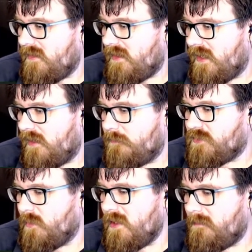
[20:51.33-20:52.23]
Um,
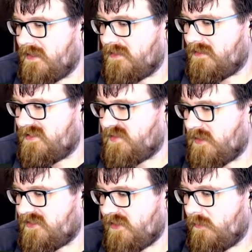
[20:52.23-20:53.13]
so one button
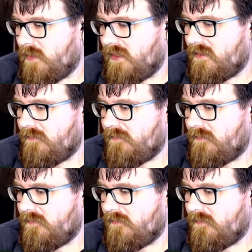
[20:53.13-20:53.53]
spans the whole length.